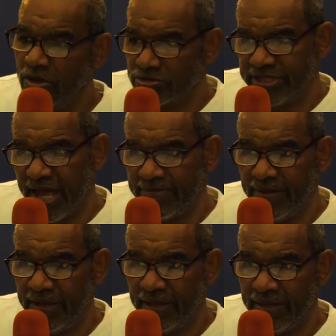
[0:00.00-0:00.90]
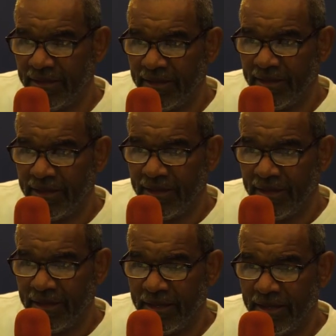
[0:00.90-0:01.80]
looked at me.
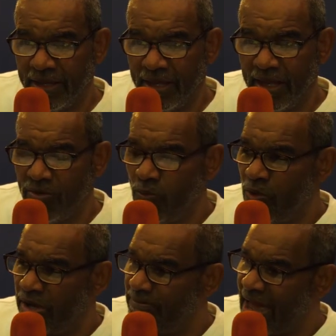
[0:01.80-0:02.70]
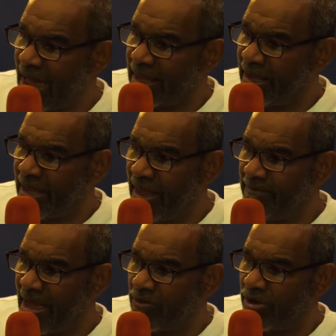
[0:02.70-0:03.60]
He went back and
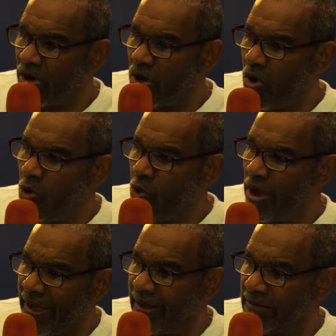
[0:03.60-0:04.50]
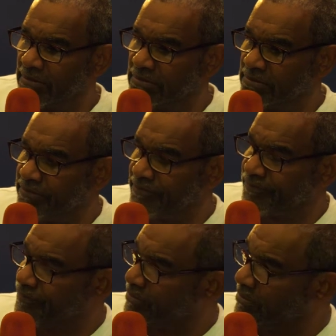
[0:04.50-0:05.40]
came back with a whole ham.
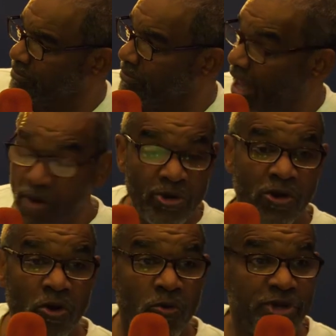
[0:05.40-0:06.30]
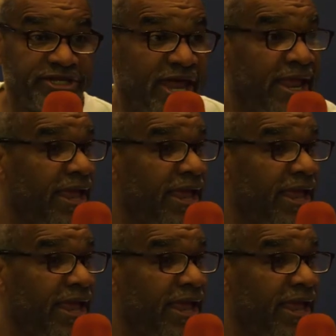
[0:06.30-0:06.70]
I went home with that